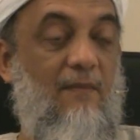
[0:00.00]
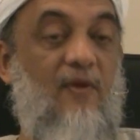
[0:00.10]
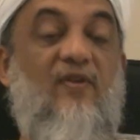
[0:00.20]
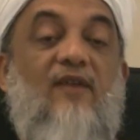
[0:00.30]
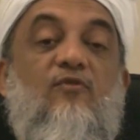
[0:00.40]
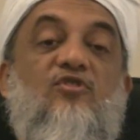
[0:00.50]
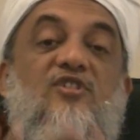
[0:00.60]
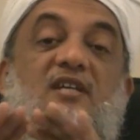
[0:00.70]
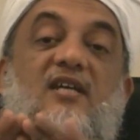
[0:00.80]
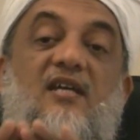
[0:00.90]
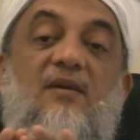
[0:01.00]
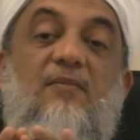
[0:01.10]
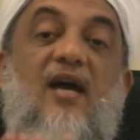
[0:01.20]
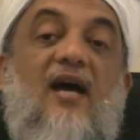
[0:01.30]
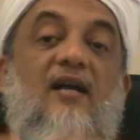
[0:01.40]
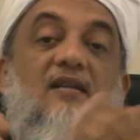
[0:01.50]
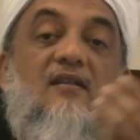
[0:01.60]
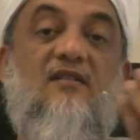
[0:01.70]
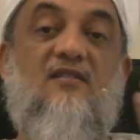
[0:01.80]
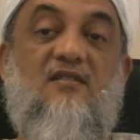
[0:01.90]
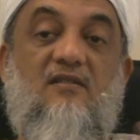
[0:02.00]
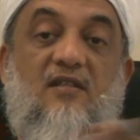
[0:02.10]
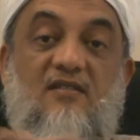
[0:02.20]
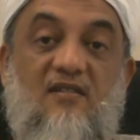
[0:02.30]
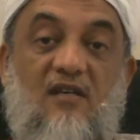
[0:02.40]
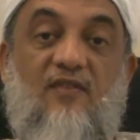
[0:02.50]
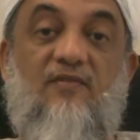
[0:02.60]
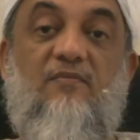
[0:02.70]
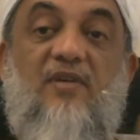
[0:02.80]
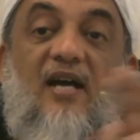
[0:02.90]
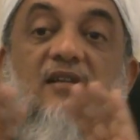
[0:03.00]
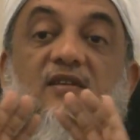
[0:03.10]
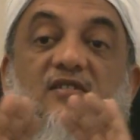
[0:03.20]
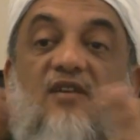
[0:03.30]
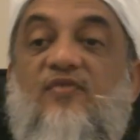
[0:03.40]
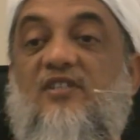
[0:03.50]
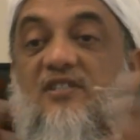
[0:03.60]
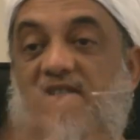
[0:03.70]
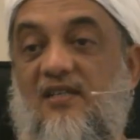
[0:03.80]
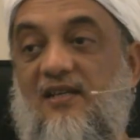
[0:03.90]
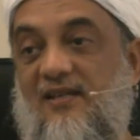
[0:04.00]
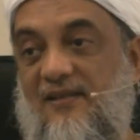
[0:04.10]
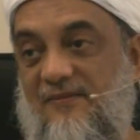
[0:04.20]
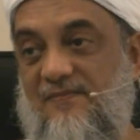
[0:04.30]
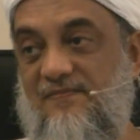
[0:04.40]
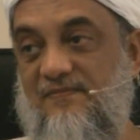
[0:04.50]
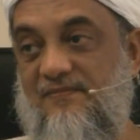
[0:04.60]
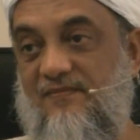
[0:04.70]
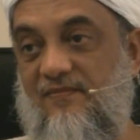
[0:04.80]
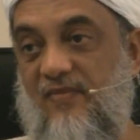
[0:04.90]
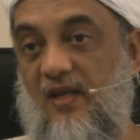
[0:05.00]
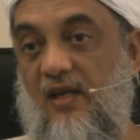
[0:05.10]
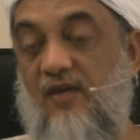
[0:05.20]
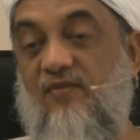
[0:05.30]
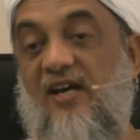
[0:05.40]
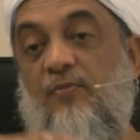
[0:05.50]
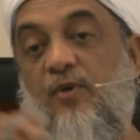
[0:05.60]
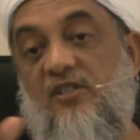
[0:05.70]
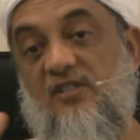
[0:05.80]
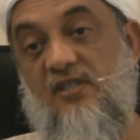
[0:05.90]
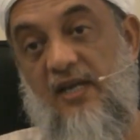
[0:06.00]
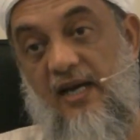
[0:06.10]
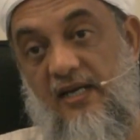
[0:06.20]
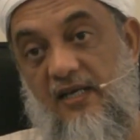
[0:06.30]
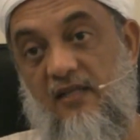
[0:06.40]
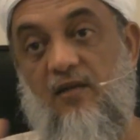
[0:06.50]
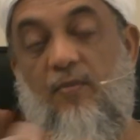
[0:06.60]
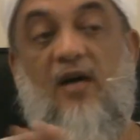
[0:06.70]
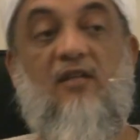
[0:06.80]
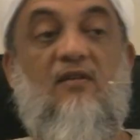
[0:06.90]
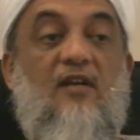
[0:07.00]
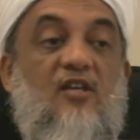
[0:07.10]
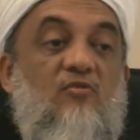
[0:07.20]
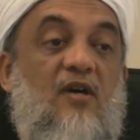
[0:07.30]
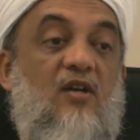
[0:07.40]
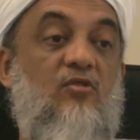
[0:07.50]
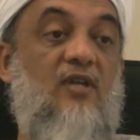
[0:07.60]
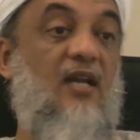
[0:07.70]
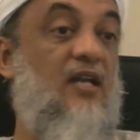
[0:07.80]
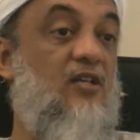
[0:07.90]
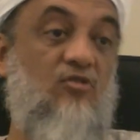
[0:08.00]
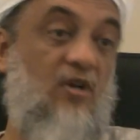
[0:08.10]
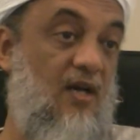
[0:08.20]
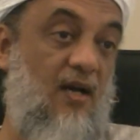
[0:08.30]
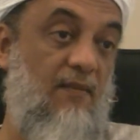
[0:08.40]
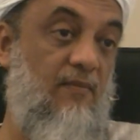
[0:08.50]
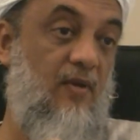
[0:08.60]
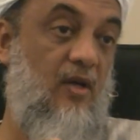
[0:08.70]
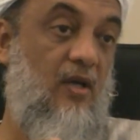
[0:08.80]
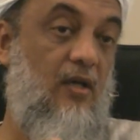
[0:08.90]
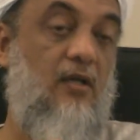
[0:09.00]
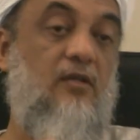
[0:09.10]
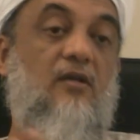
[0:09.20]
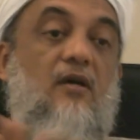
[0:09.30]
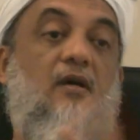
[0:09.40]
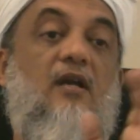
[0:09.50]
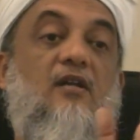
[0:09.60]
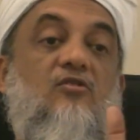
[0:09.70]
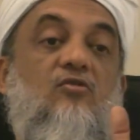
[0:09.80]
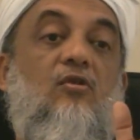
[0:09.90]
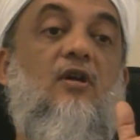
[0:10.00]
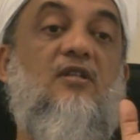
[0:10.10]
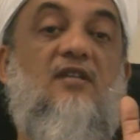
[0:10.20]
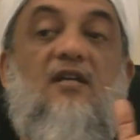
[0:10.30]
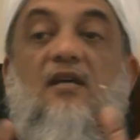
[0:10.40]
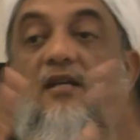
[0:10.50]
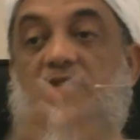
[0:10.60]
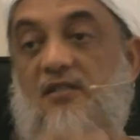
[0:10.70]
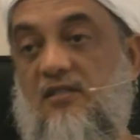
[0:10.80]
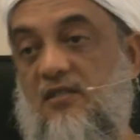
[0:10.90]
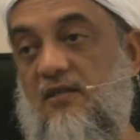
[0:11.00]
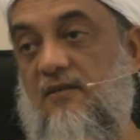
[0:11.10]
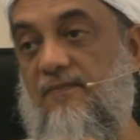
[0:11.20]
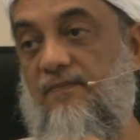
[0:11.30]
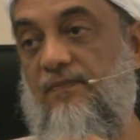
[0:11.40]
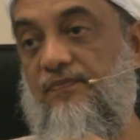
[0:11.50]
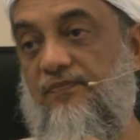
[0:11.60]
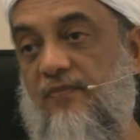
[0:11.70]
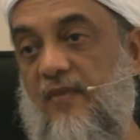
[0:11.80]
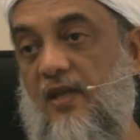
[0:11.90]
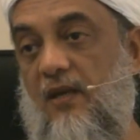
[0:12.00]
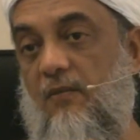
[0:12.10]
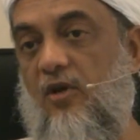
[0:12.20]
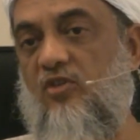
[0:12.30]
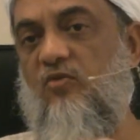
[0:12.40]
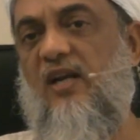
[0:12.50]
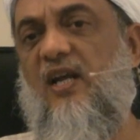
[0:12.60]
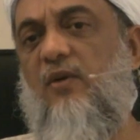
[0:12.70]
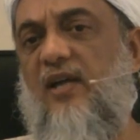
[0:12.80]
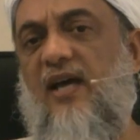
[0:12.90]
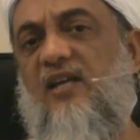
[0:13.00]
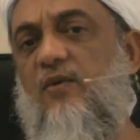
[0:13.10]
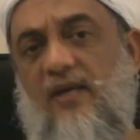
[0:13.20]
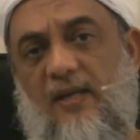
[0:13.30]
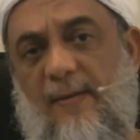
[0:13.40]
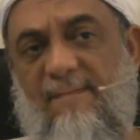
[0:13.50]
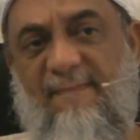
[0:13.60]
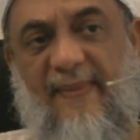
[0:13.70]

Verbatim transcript: But we have to see behind this, the circle, behind the surface. If that person died in the path of Allah subhanahu wa ta'ala, it is not harm. It is the greatest goodness that can exist. Because one day we die anyway.